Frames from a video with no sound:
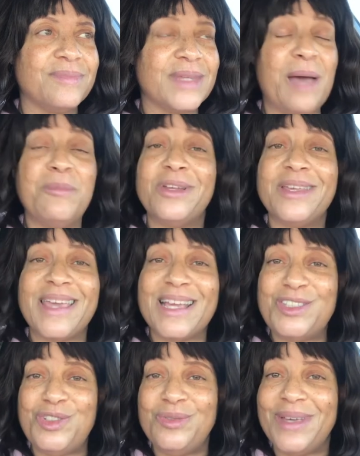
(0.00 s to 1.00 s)
I'm going to
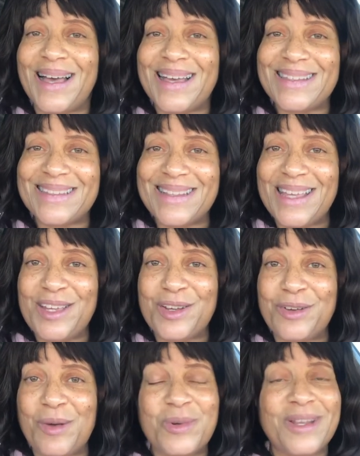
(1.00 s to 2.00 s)
catch you guys
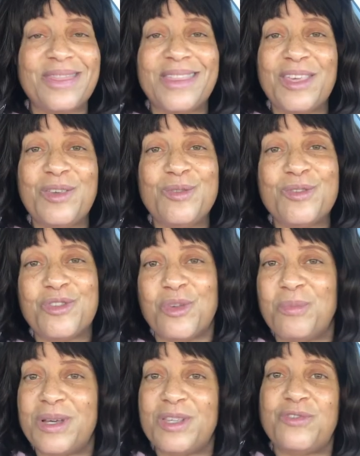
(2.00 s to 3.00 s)
later. I want to thank you so
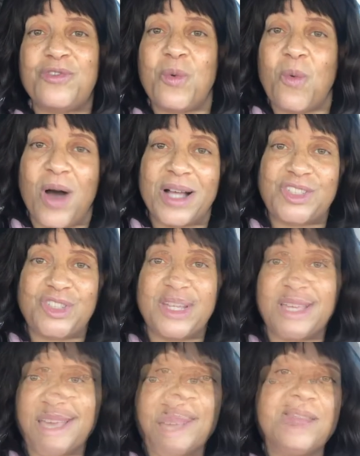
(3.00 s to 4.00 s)
much for
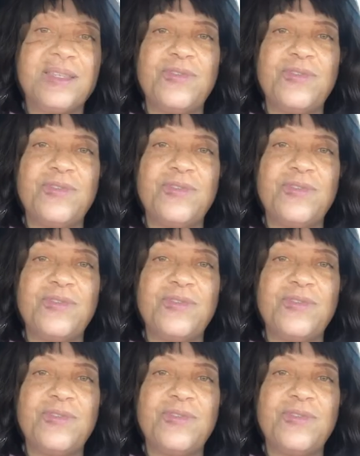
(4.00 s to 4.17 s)
watching this.